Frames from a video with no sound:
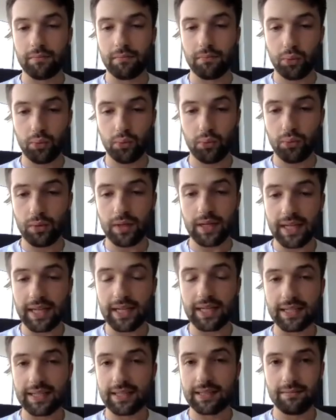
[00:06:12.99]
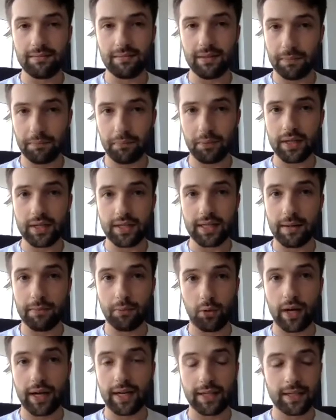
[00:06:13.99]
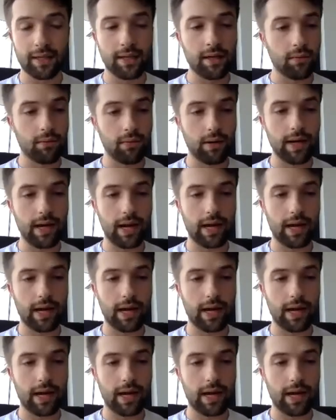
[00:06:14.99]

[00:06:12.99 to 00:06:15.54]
pretty damn great, right?